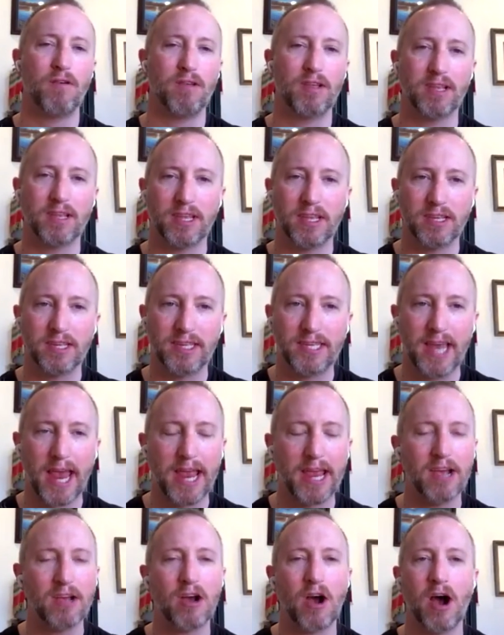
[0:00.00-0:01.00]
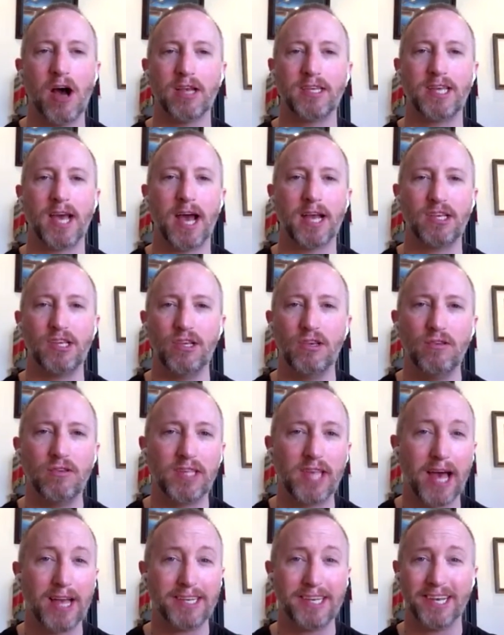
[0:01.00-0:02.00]
Stay in contact. Use
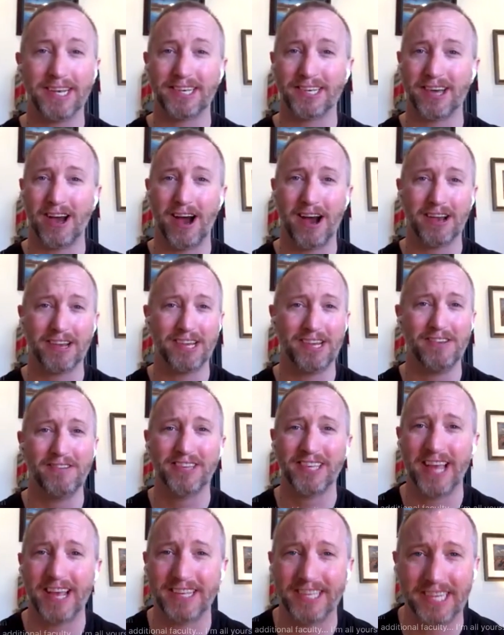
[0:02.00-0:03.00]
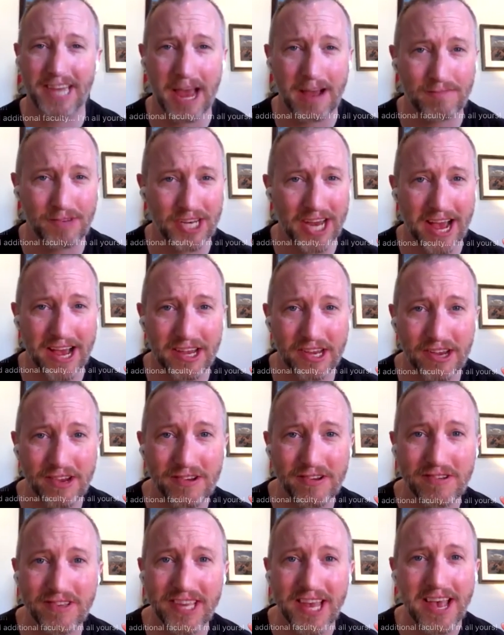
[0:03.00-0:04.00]
that TikTok. Use that Snapchat.
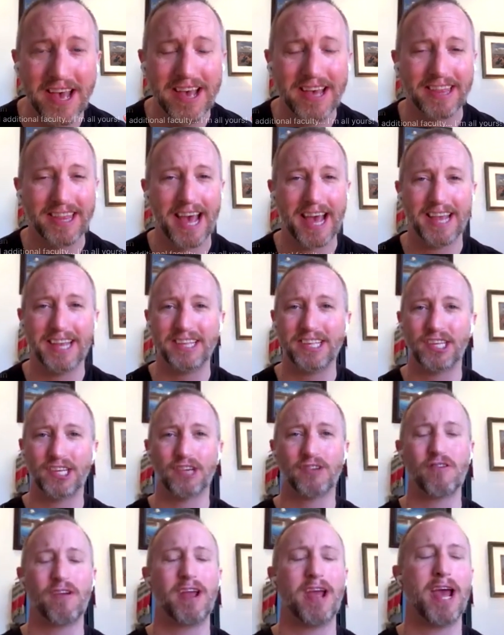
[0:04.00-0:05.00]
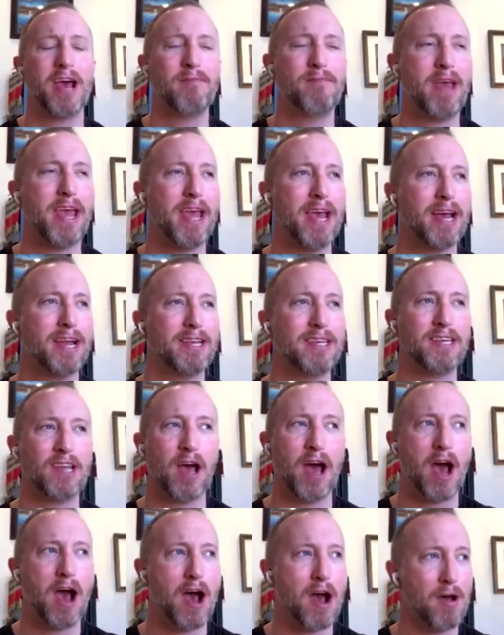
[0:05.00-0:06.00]
Use that Instagram and
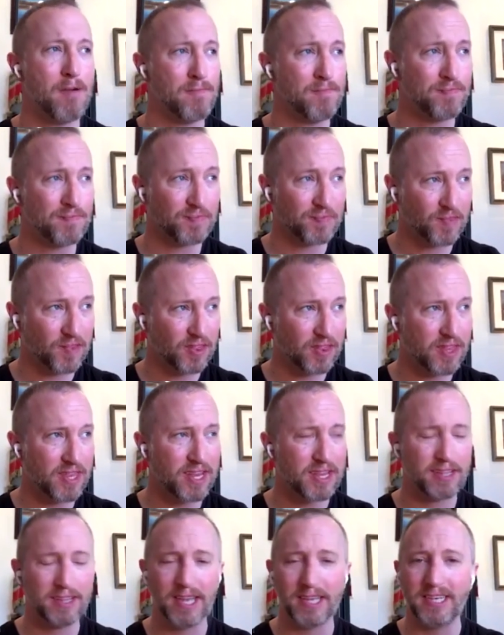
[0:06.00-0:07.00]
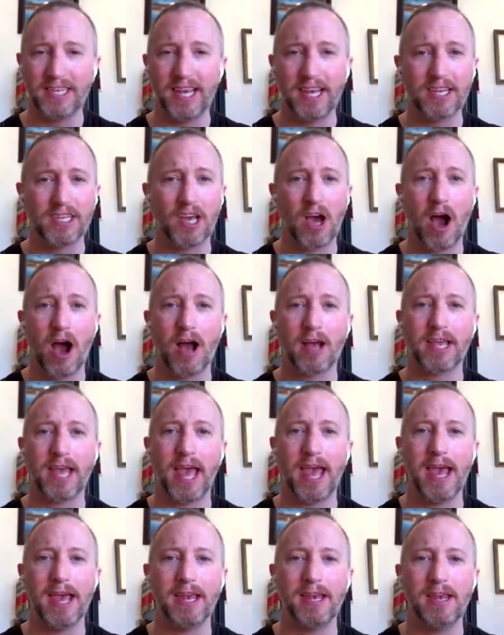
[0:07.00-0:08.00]
the TikTok
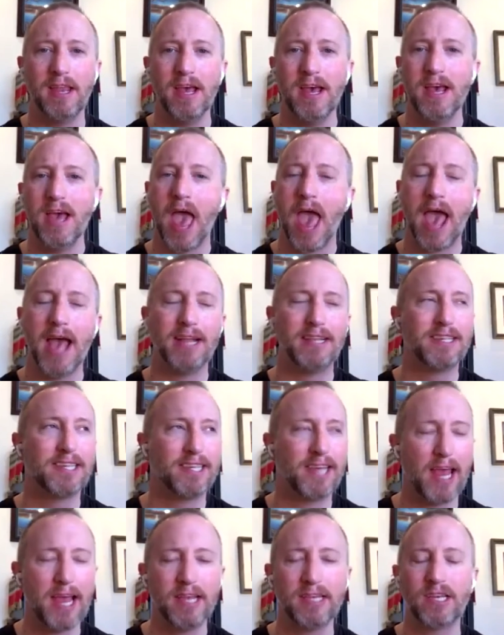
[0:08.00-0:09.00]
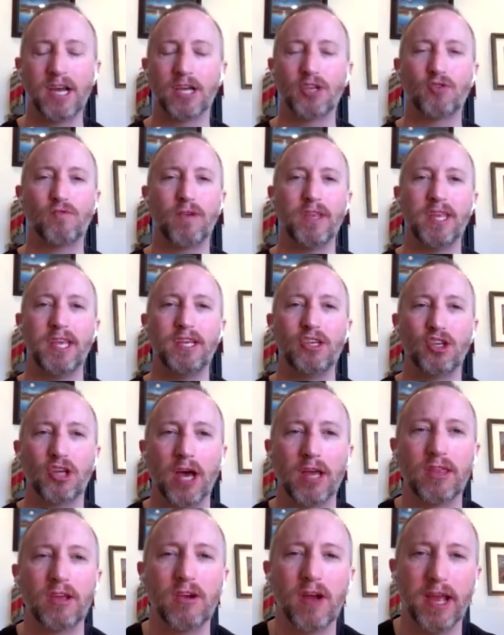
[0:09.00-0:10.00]
and stay in touch with each
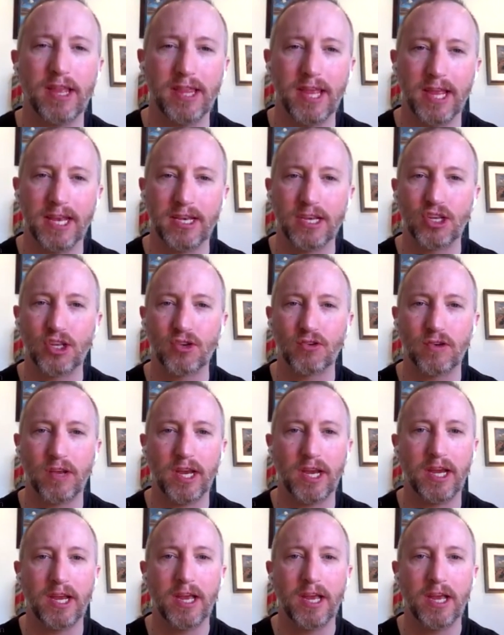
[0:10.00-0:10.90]
other and the industry.